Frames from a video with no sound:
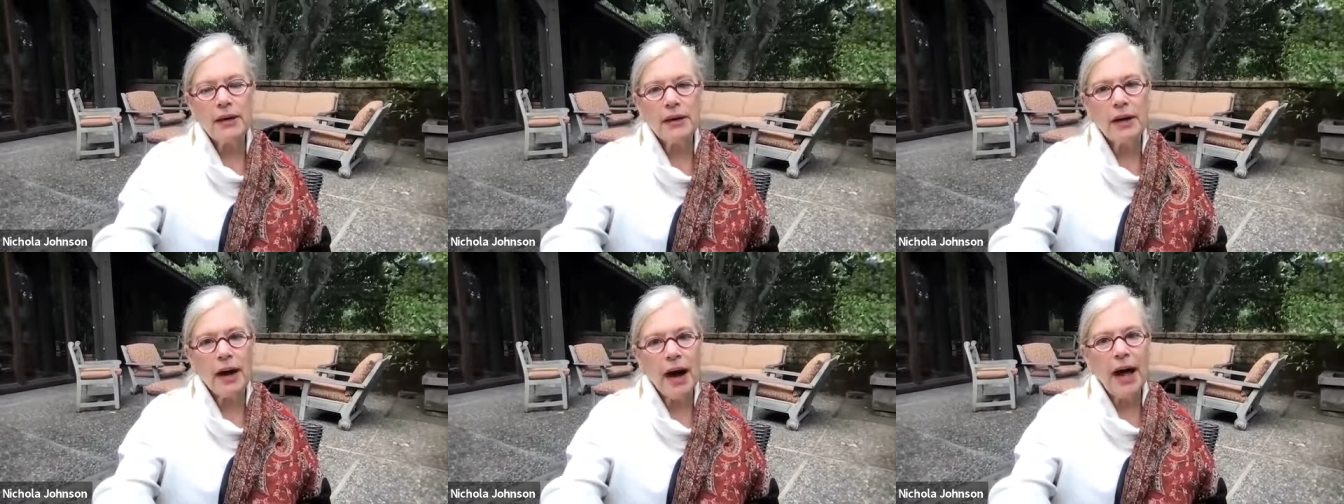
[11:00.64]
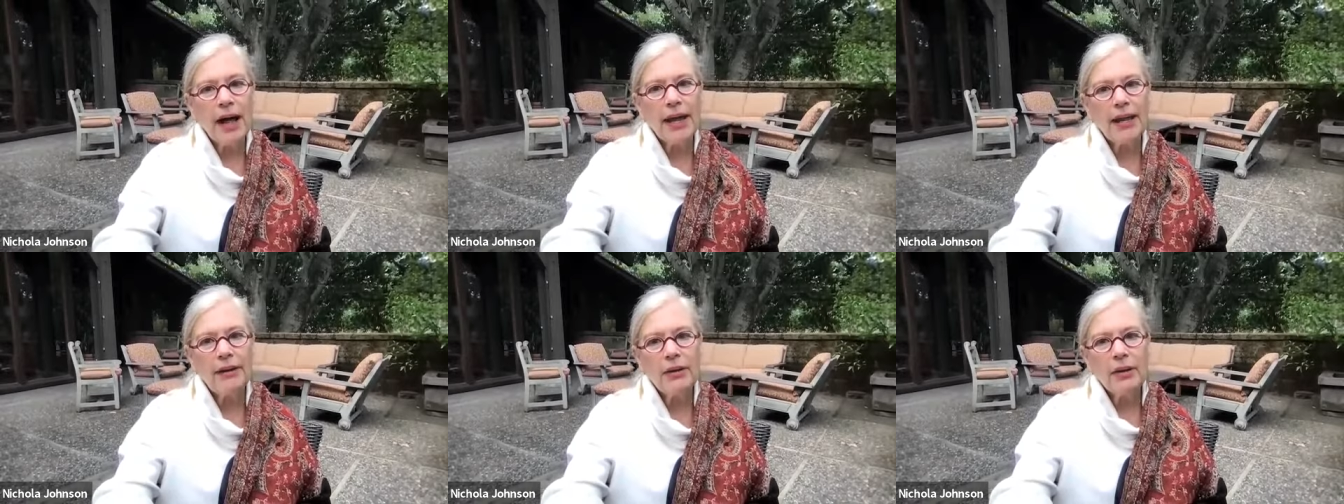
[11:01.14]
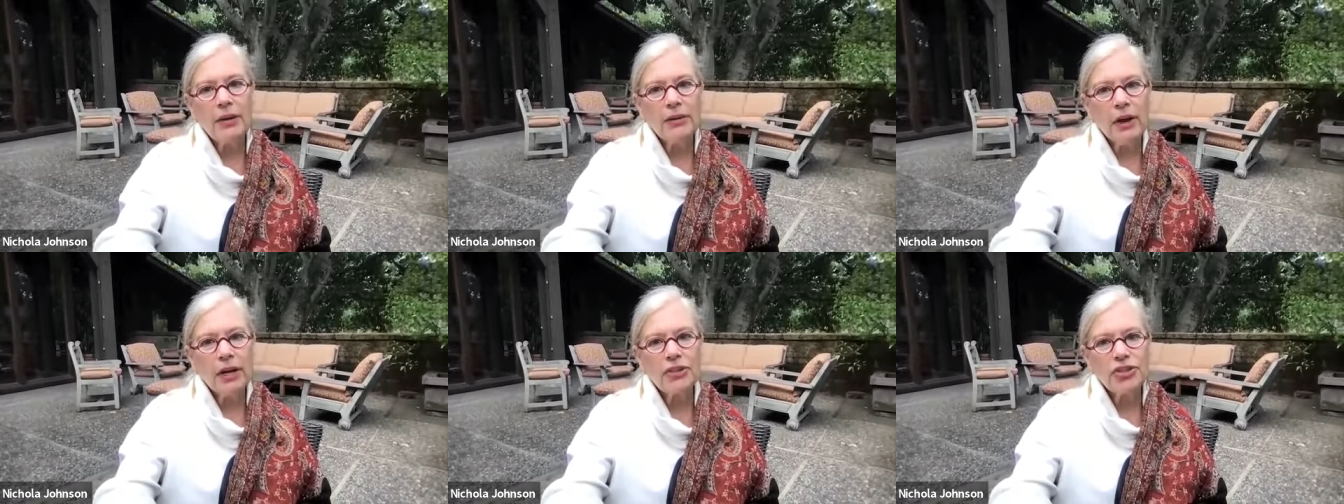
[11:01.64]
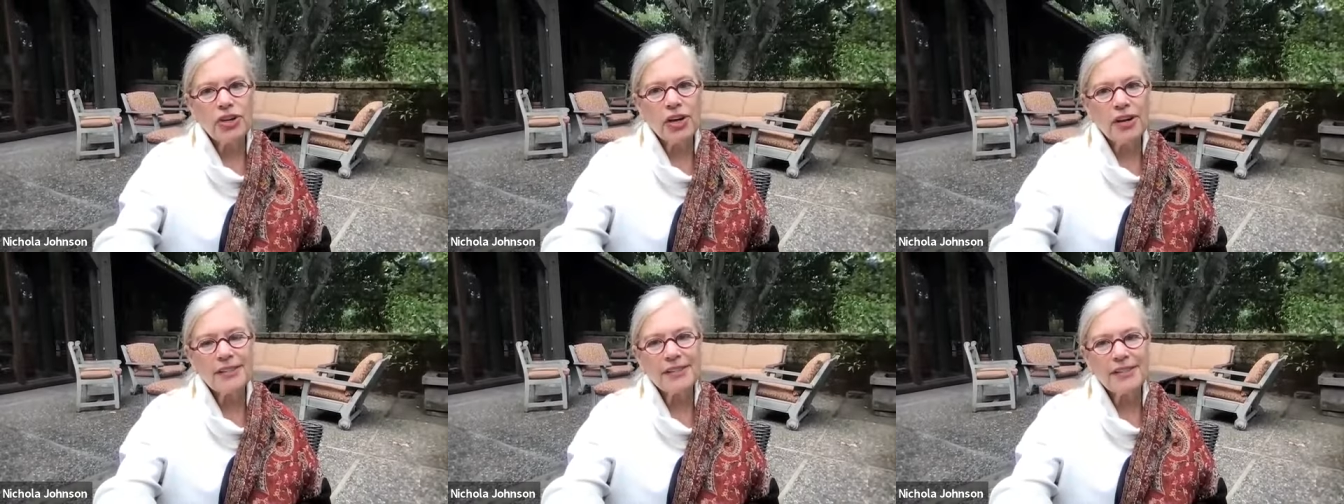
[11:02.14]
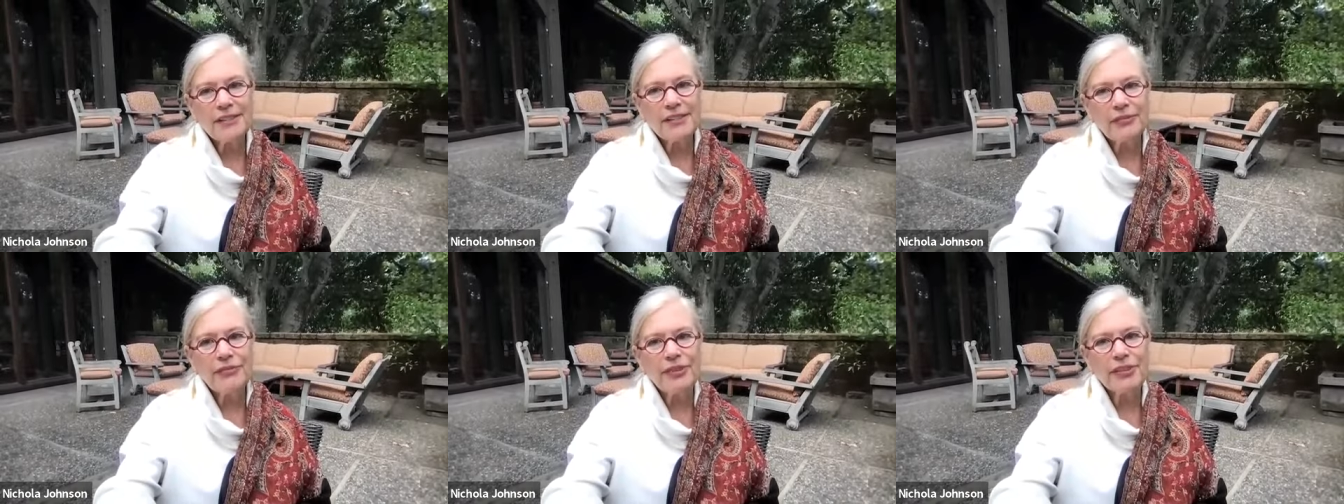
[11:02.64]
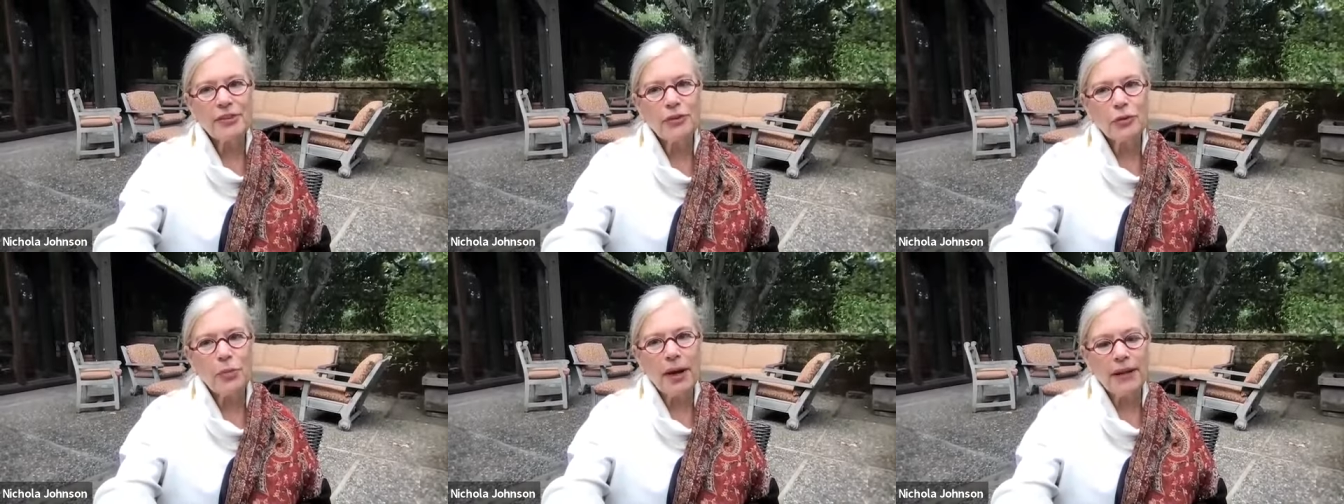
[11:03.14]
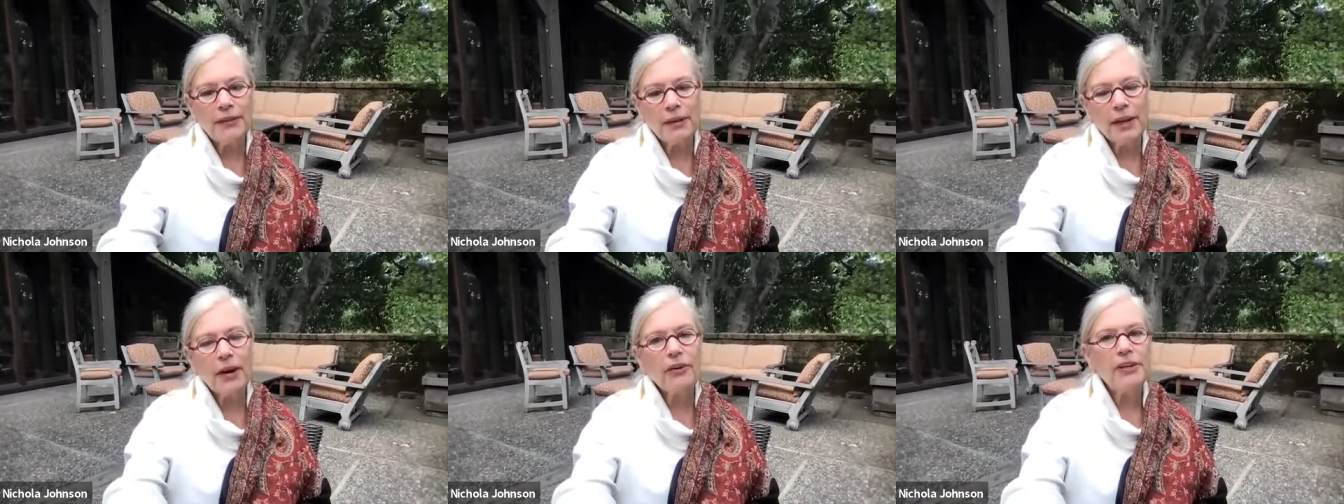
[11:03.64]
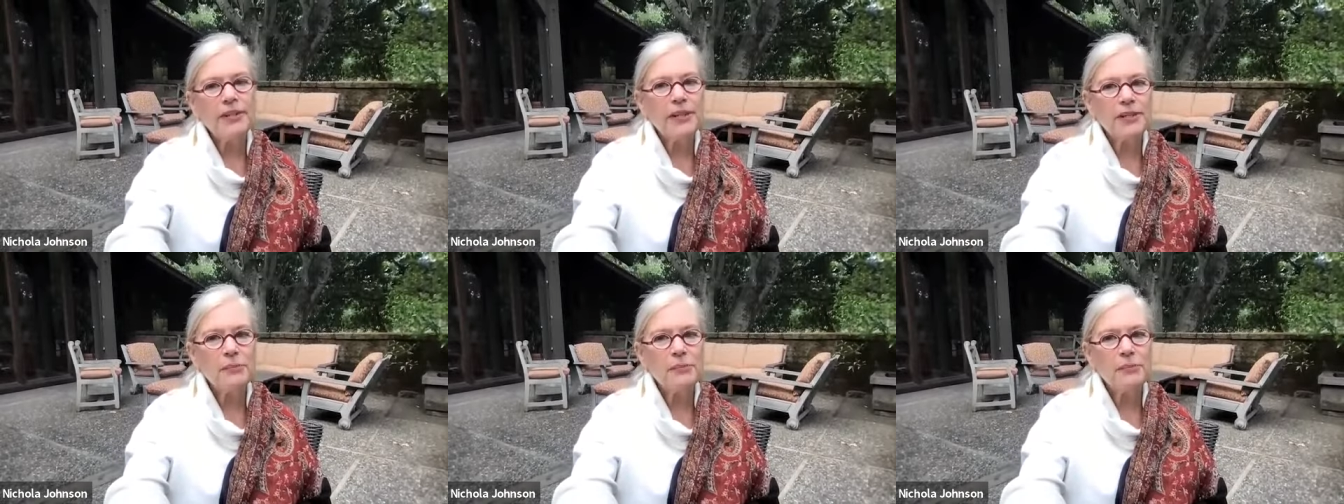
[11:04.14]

a guide not just the physical body that carries us,